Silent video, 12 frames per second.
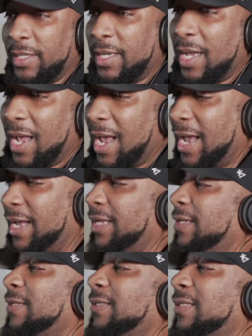All right,
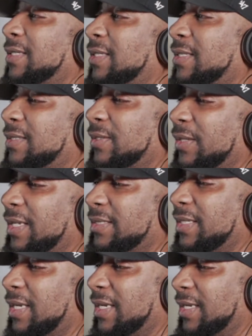so let's
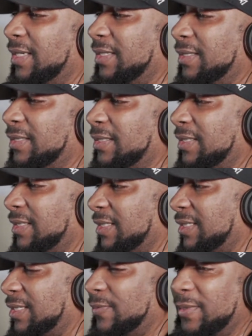
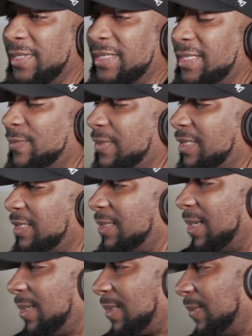see what she's
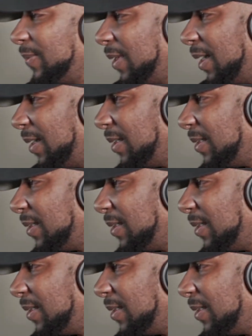talking about.